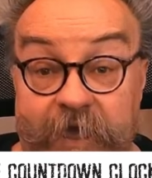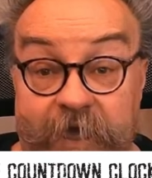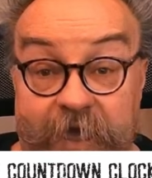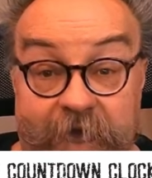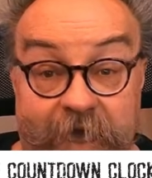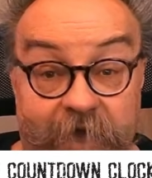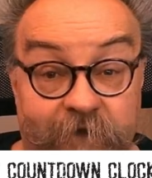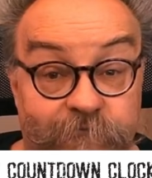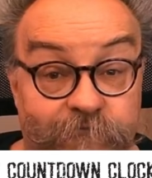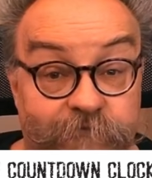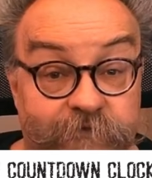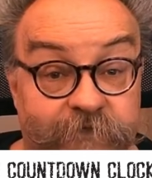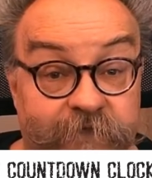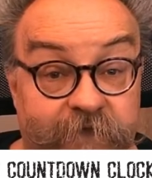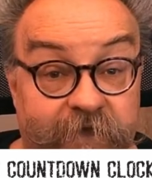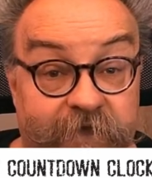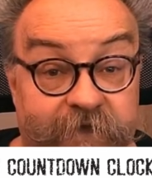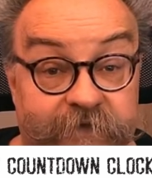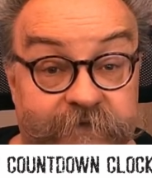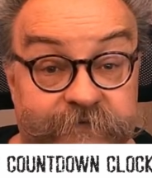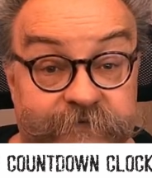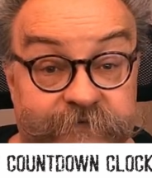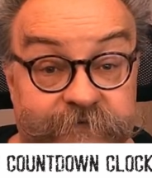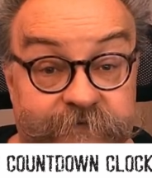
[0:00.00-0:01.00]
everything
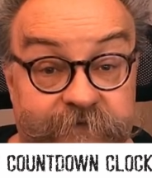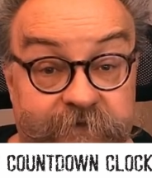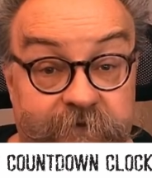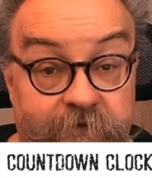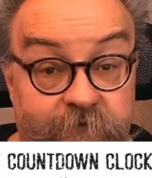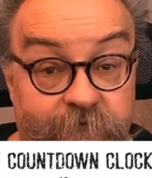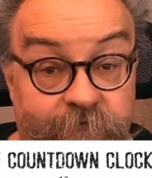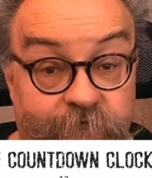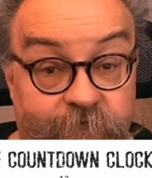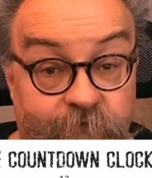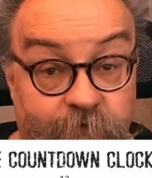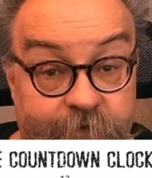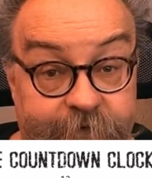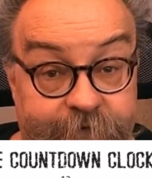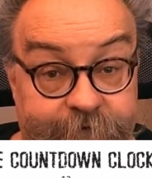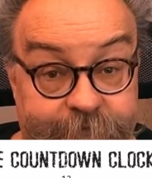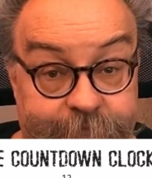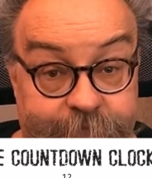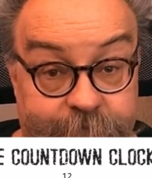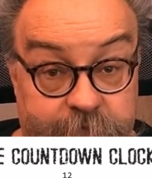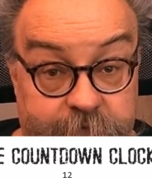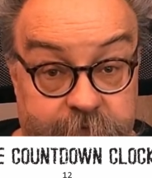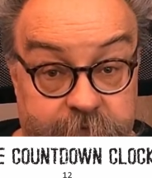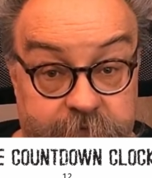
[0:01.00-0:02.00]
is still
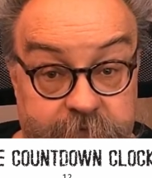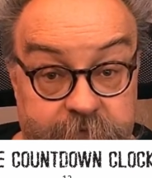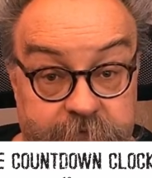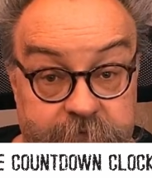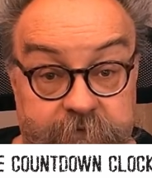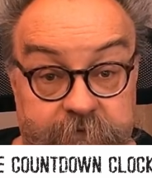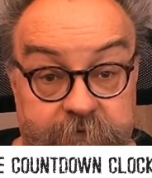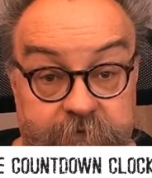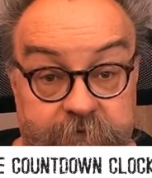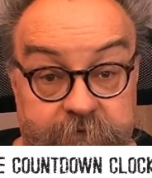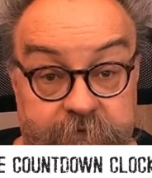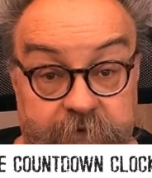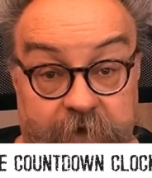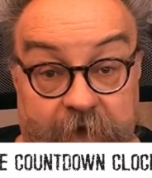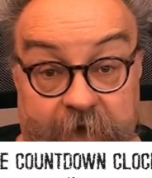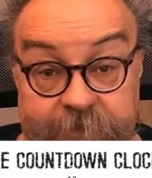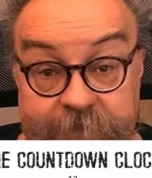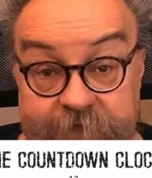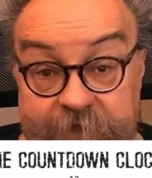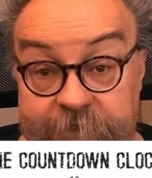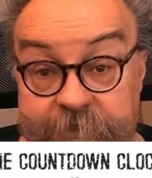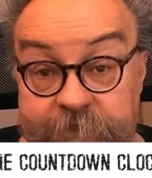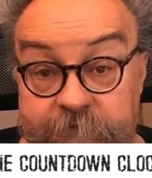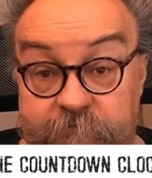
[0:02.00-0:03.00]
avoidable,
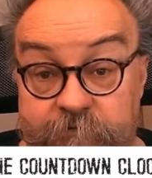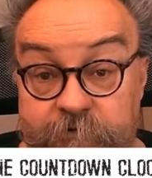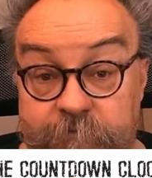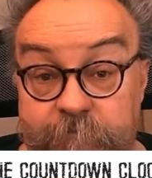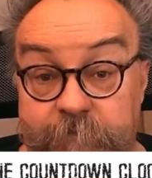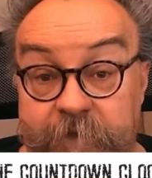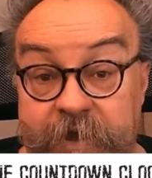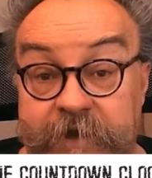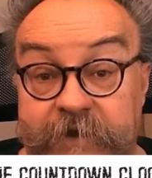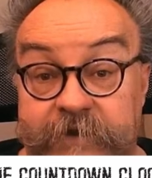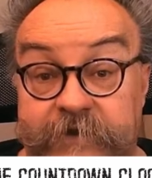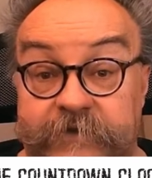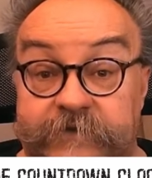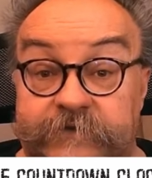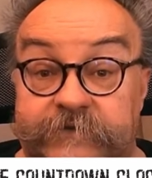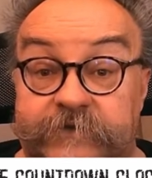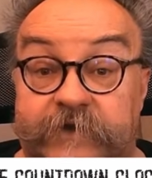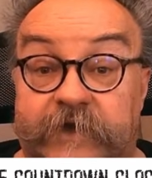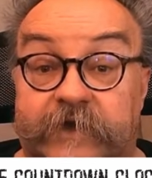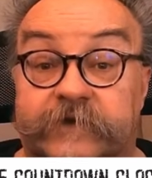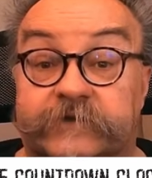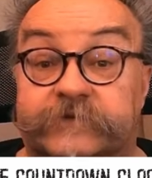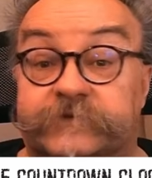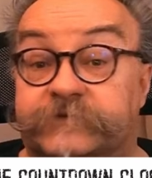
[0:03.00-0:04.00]
and then the remaining
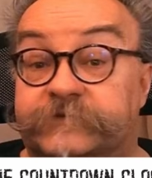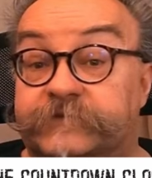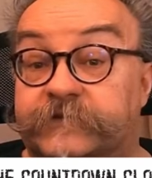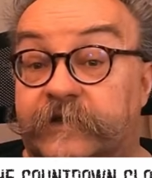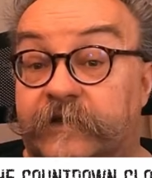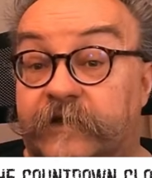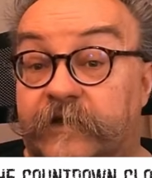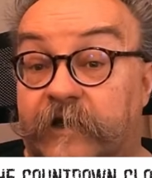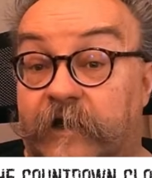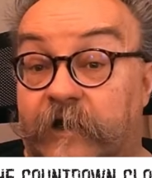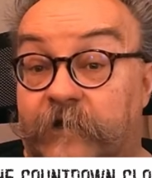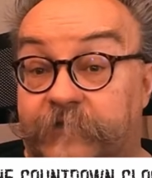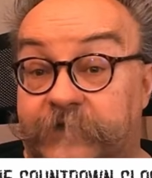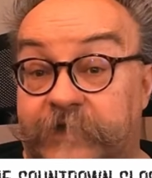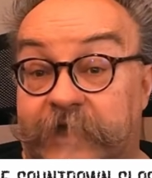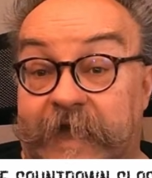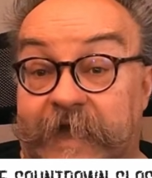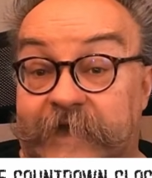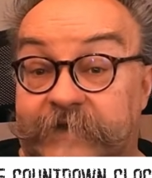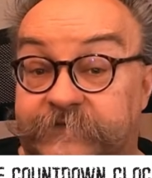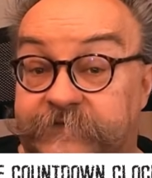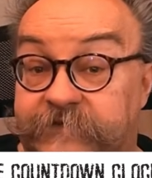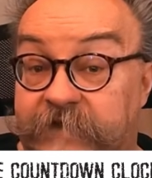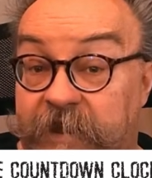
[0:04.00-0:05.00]
sectors are the
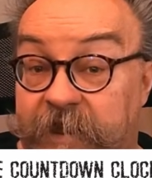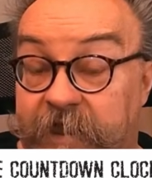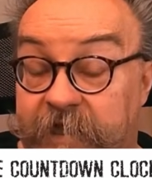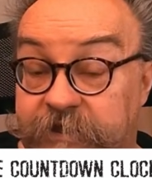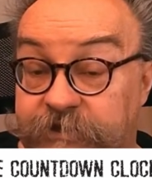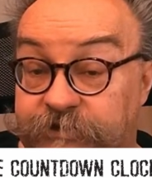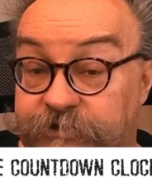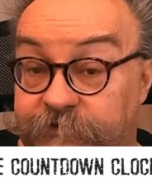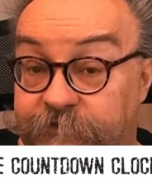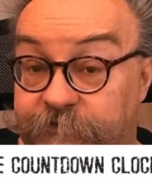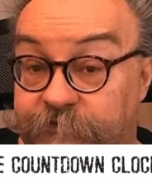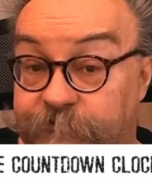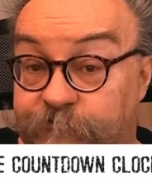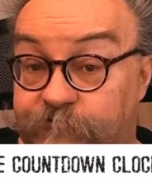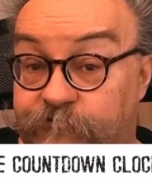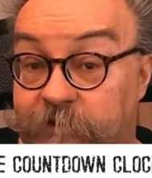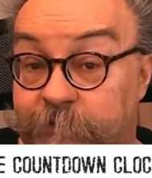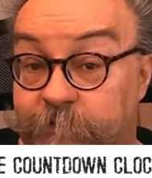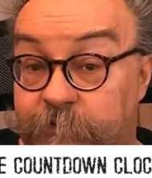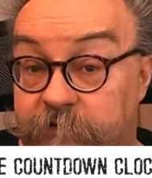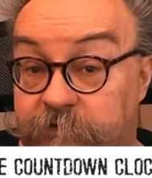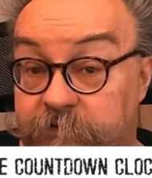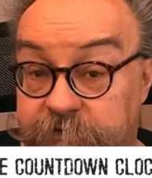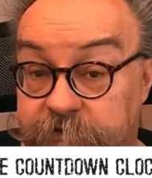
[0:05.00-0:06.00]
escalation of the
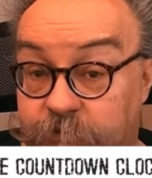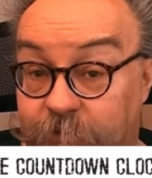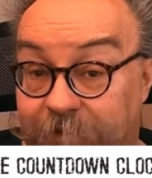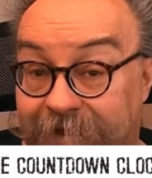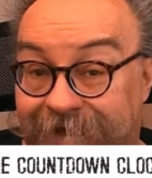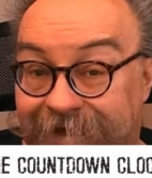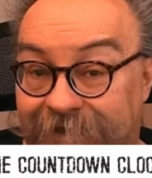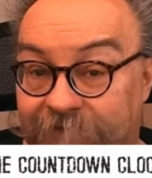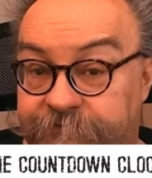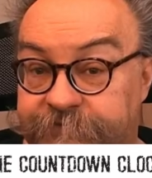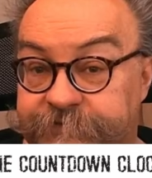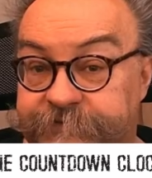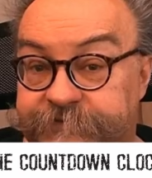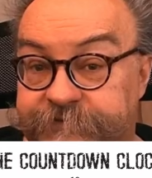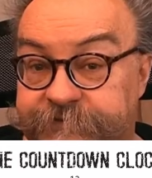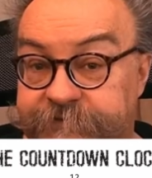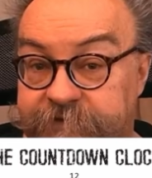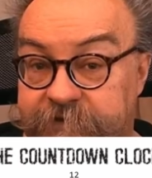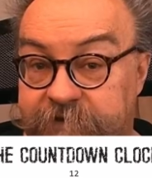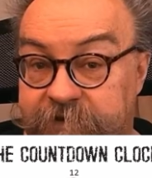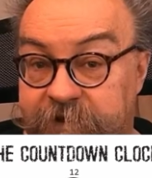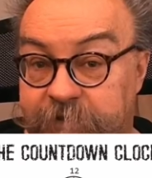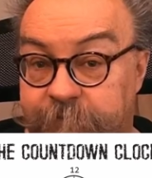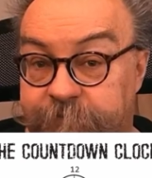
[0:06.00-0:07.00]
trouble you haven't
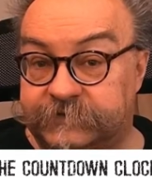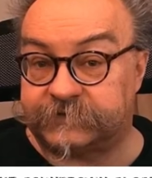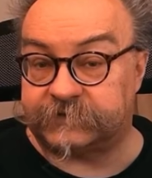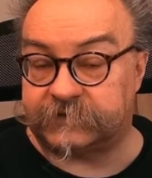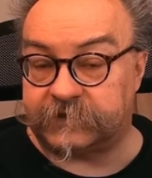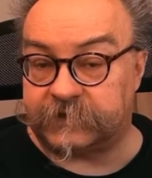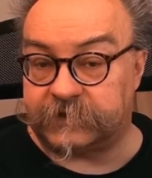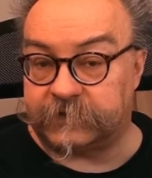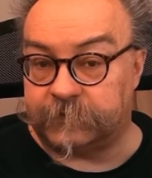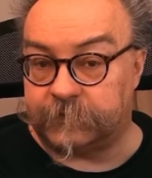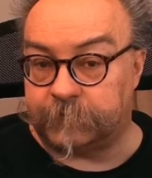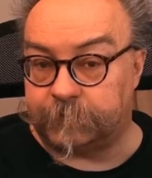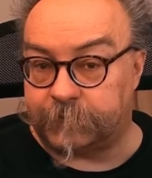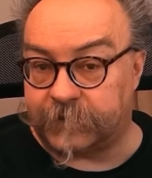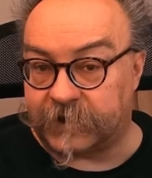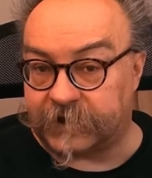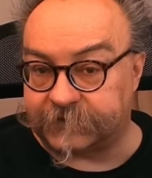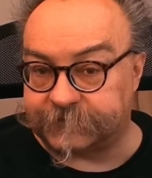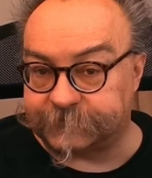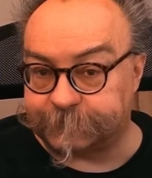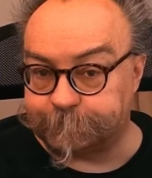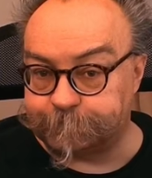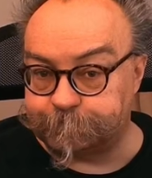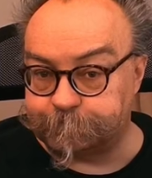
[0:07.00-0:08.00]
nipped in the
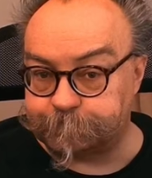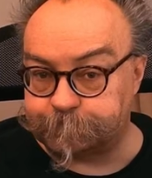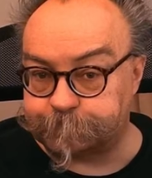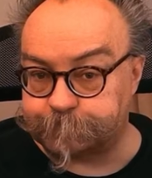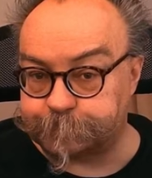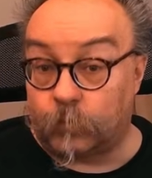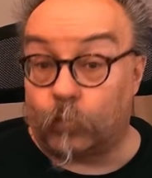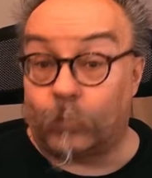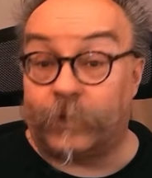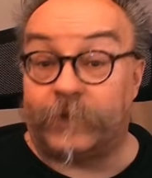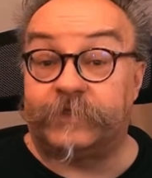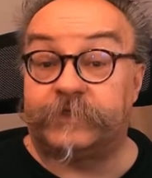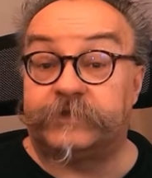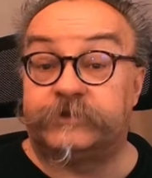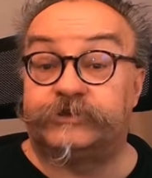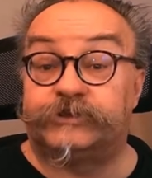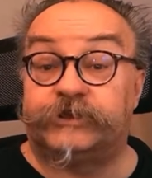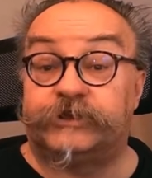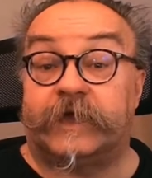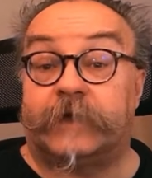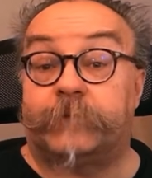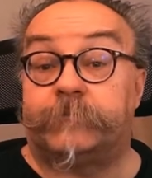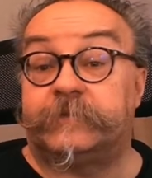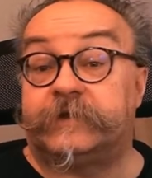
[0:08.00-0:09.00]
bud. When the
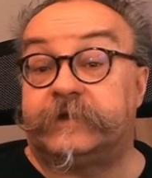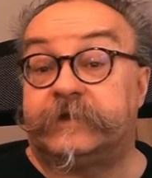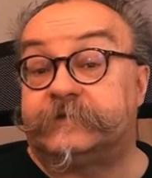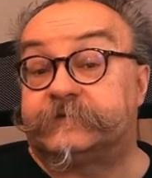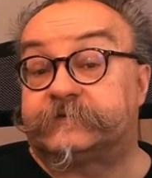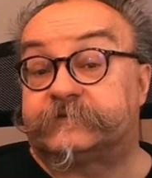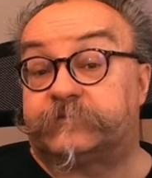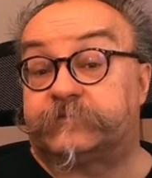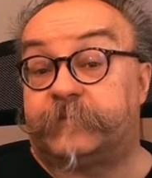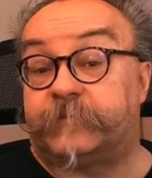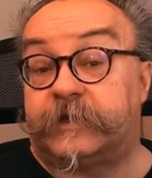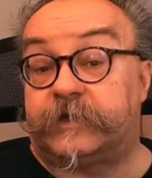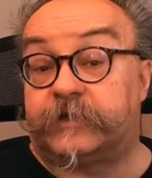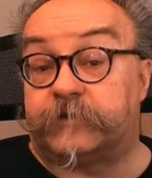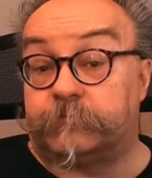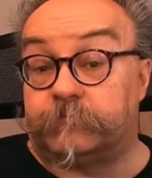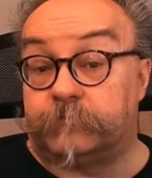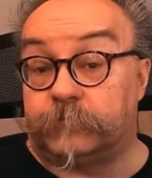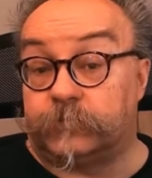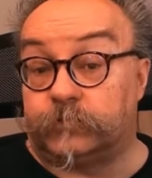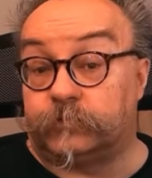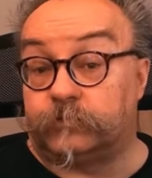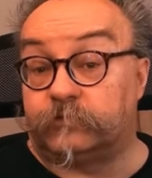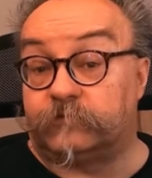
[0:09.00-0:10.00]
GM needs to make a
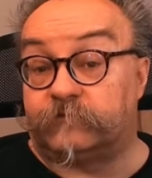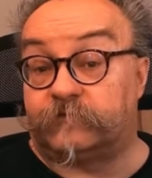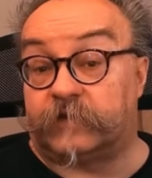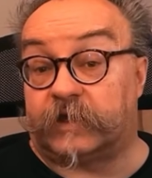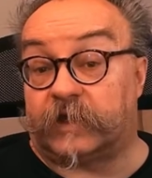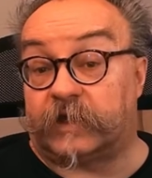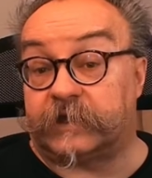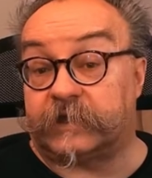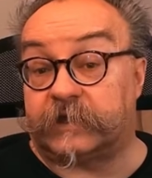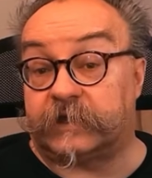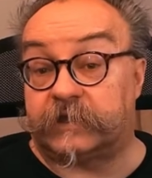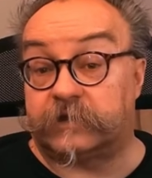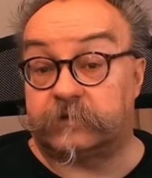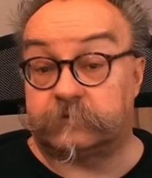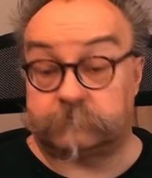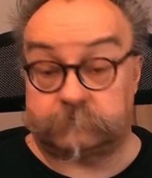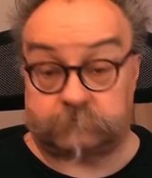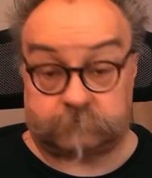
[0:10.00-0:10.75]
move like